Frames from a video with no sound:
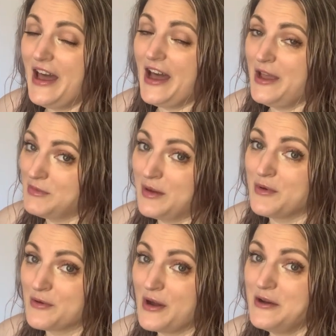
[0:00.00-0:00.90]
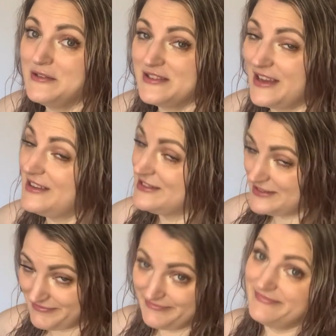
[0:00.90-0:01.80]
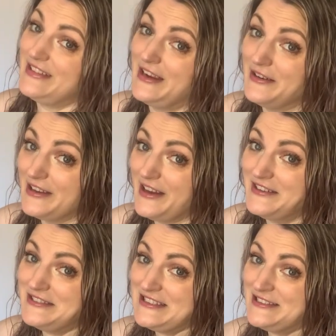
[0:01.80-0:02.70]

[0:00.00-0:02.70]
I am Amber Rose and here it goes.